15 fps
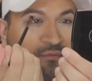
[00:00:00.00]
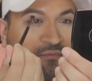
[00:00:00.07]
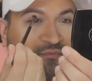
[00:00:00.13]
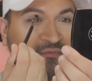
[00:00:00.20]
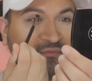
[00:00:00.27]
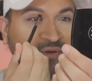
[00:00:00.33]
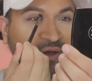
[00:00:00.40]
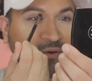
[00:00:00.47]

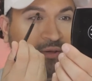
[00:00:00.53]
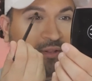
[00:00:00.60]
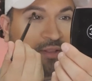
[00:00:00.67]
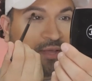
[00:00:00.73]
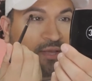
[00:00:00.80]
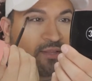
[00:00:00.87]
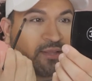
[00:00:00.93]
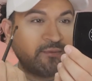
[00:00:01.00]
very
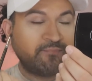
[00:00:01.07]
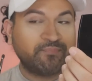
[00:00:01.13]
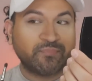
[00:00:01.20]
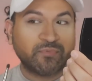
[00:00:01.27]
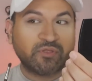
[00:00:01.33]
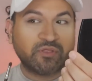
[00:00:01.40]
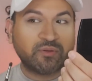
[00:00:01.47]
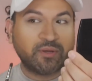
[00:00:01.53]
lightly.
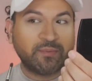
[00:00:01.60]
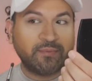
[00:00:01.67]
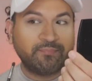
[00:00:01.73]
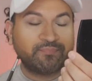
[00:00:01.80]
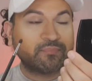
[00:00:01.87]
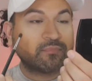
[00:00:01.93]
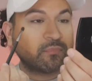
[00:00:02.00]
You see what I mean?